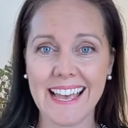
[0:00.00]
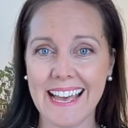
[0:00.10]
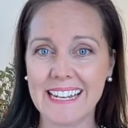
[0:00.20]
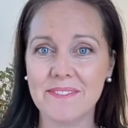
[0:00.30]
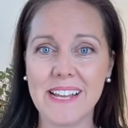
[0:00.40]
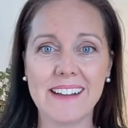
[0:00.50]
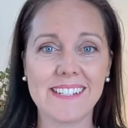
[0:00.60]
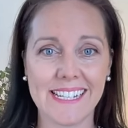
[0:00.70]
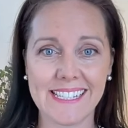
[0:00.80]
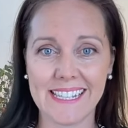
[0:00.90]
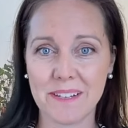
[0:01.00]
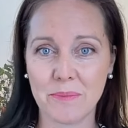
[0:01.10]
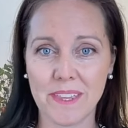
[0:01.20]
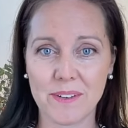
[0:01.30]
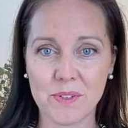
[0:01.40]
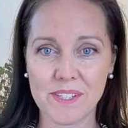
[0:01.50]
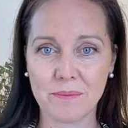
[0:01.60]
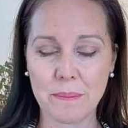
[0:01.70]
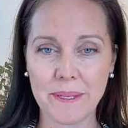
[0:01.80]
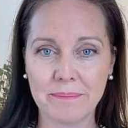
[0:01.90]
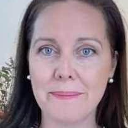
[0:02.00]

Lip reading: and have now tested them with hundreds of women.